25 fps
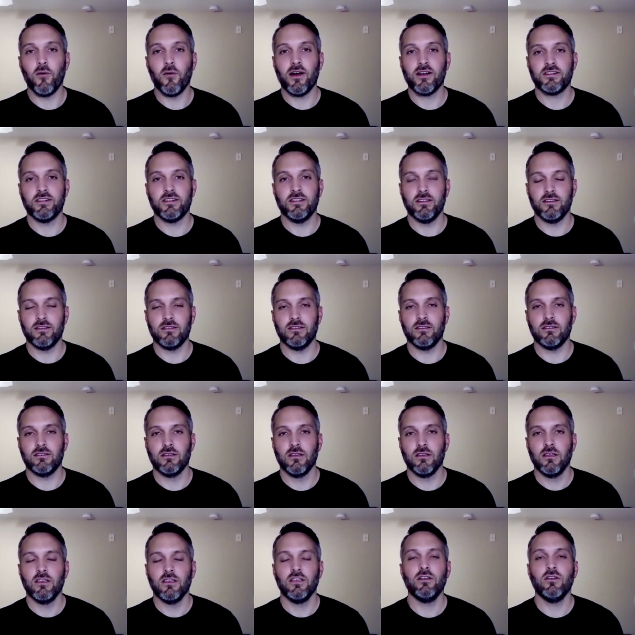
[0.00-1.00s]
watching this is,
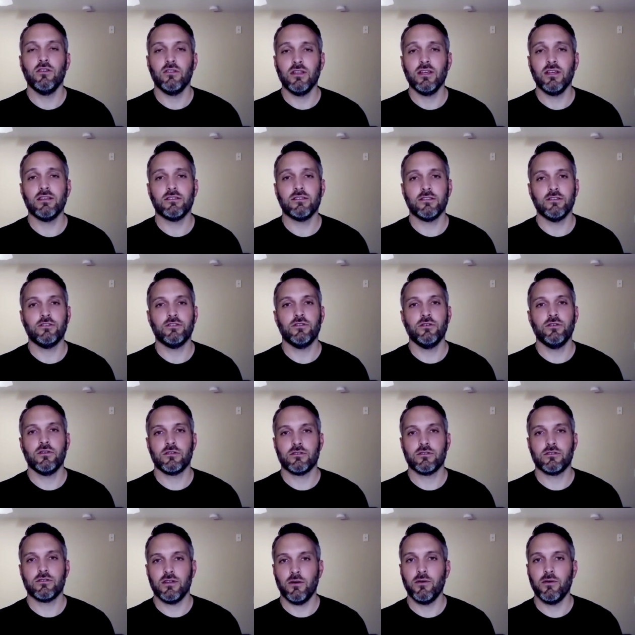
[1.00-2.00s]
you know, less than two
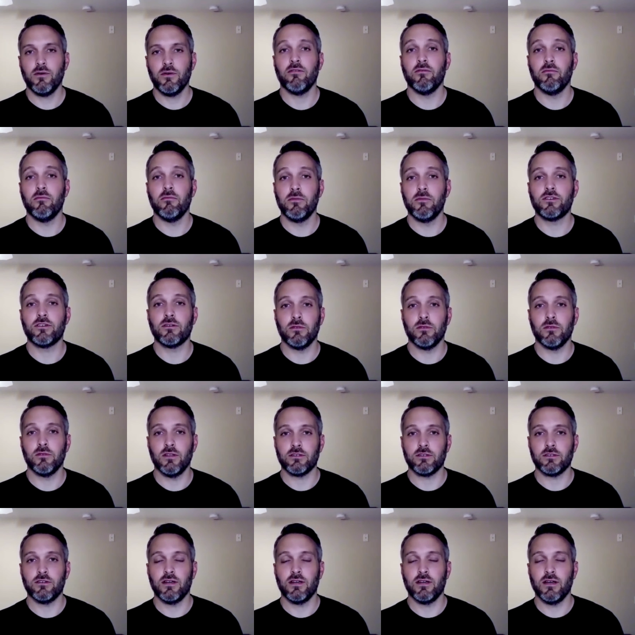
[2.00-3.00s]
years from now we have a midterm
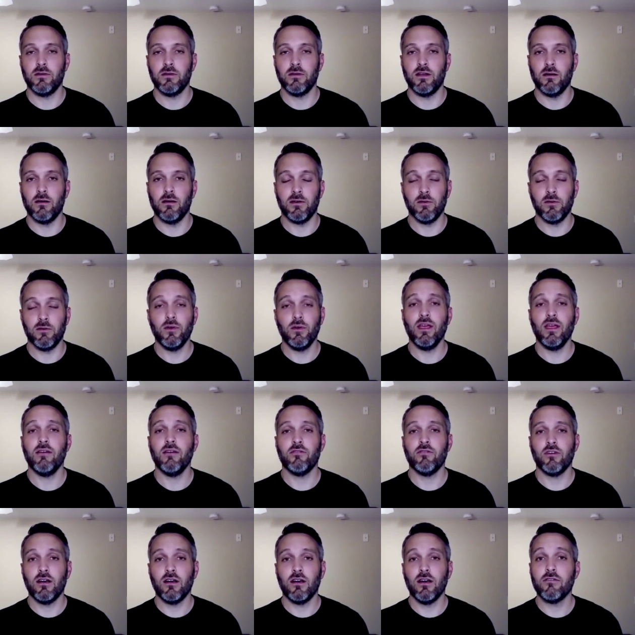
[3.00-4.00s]
election coming up, and we
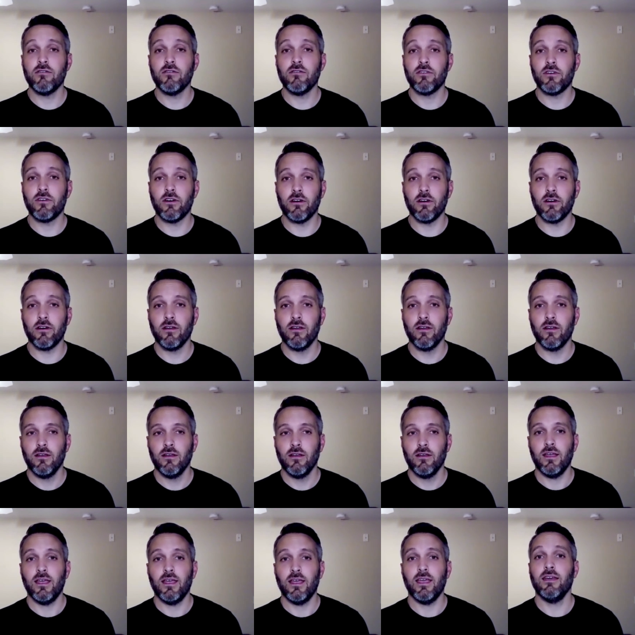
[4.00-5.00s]
have a governor
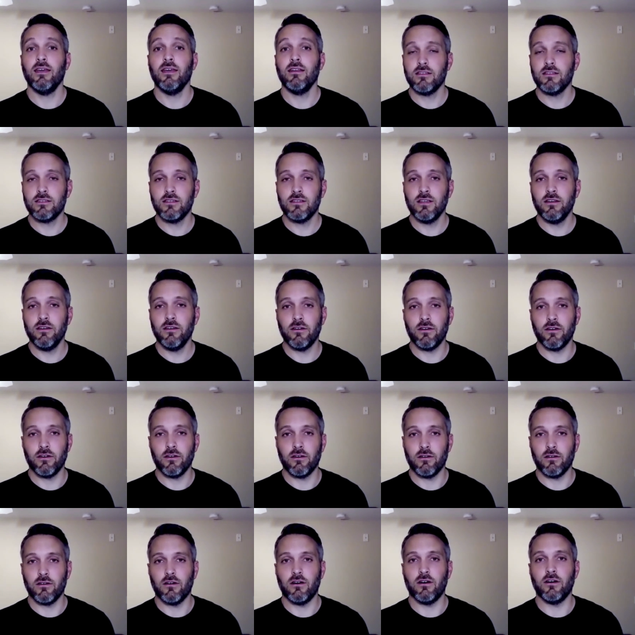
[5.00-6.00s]
and a
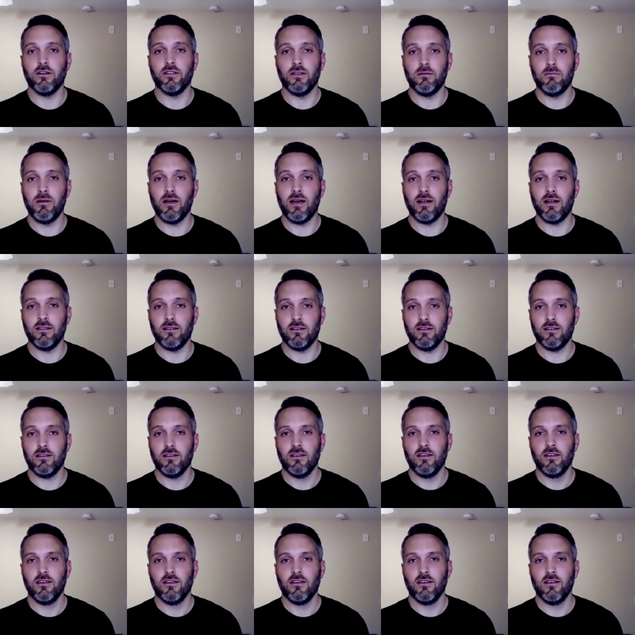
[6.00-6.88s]
senator on the ballot.